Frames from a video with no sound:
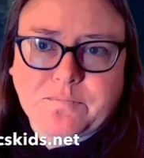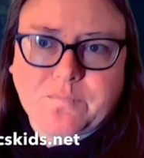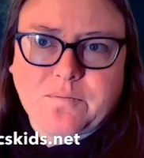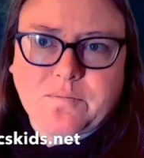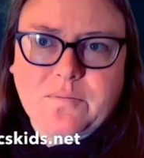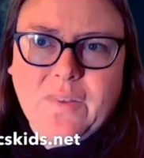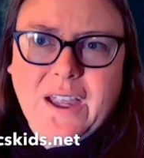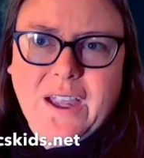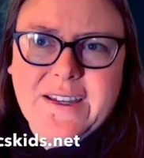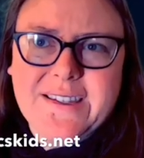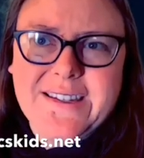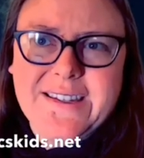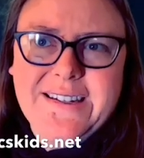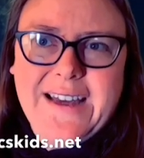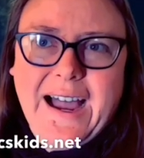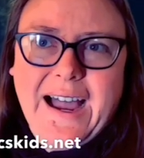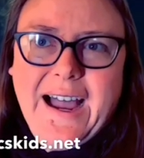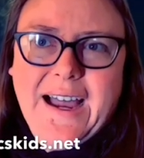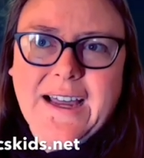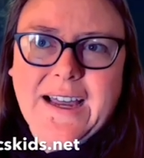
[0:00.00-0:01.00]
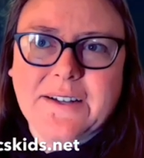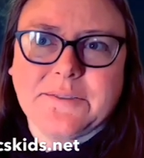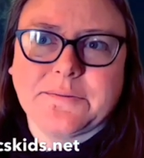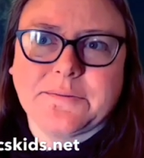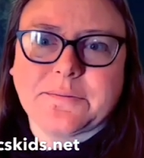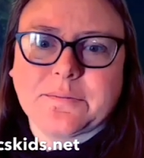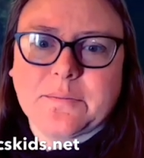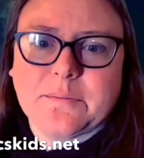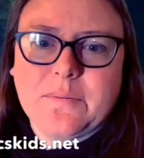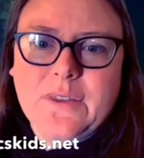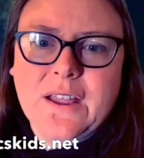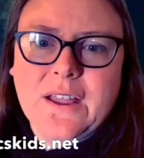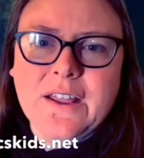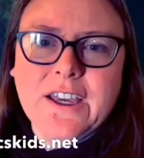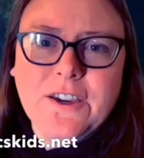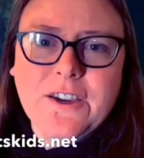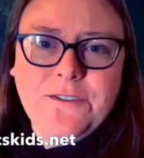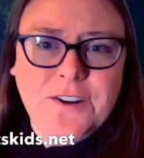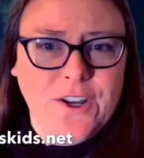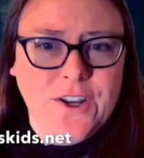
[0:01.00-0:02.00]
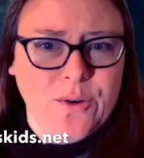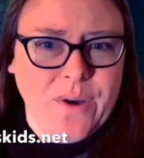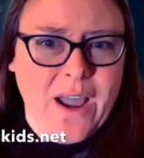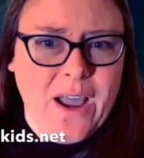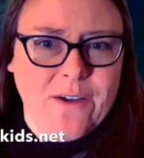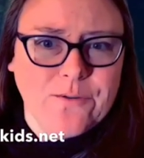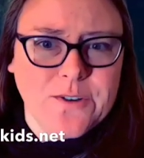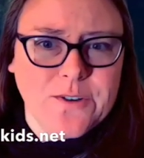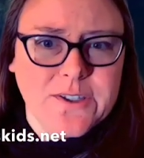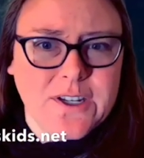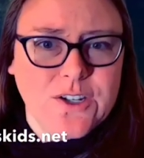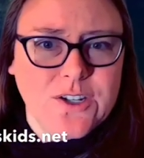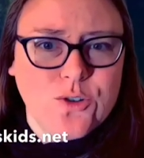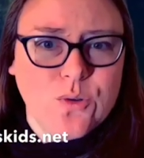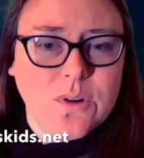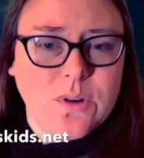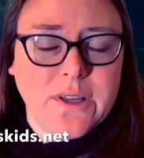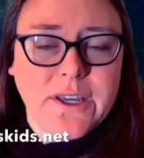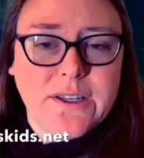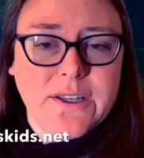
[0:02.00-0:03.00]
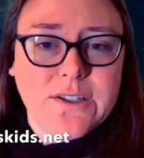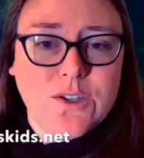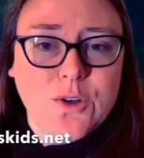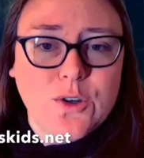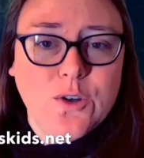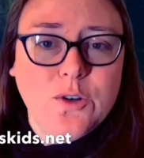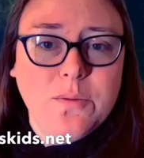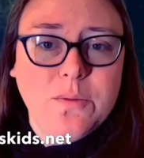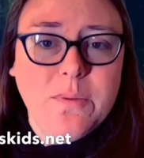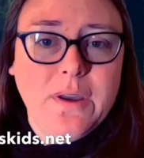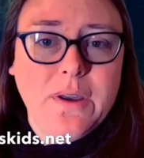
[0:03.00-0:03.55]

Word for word: it's not like a video conferencing tool like Zoom.